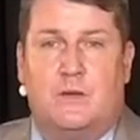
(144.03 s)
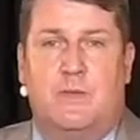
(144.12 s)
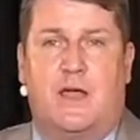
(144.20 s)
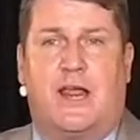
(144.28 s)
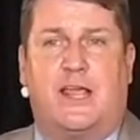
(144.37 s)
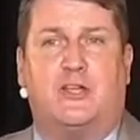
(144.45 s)

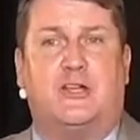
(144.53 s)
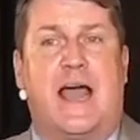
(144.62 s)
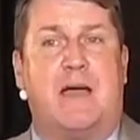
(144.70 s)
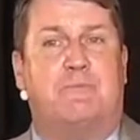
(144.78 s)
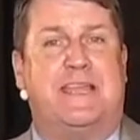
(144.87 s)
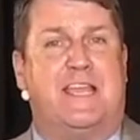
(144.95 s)
Mary could
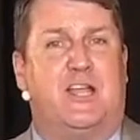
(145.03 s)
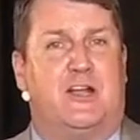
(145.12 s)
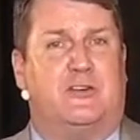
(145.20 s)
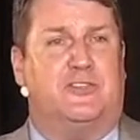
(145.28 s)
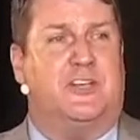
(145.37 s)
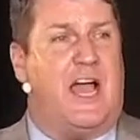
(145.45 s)
not be
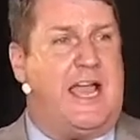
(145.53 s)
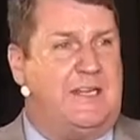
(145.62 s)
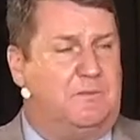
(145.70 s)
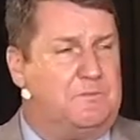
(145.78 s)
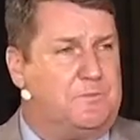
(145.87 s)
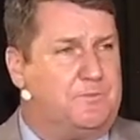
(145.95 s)
here
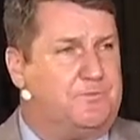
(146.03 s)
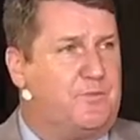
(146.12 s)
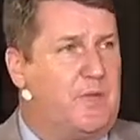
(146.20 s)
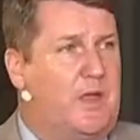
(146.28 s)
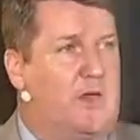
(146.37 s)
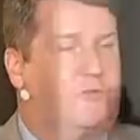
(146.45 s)
tonight,
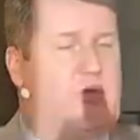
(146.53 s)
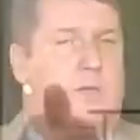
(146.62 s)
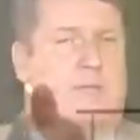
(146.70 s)
so